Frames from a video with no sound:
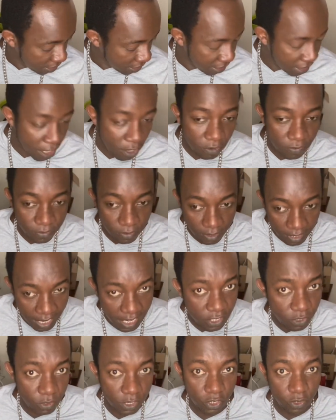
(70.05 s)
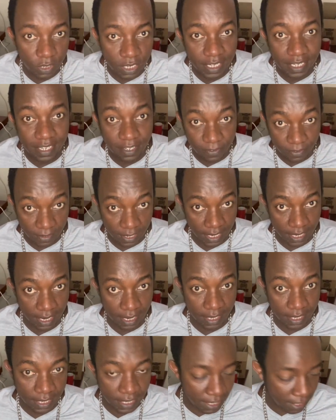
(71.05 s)
Now for us, we do it
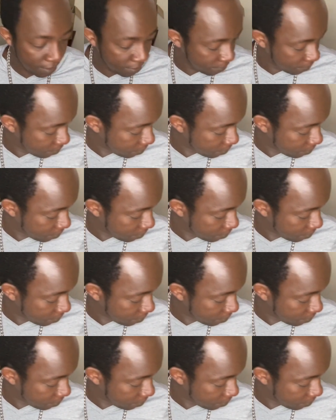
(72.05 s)
differently here.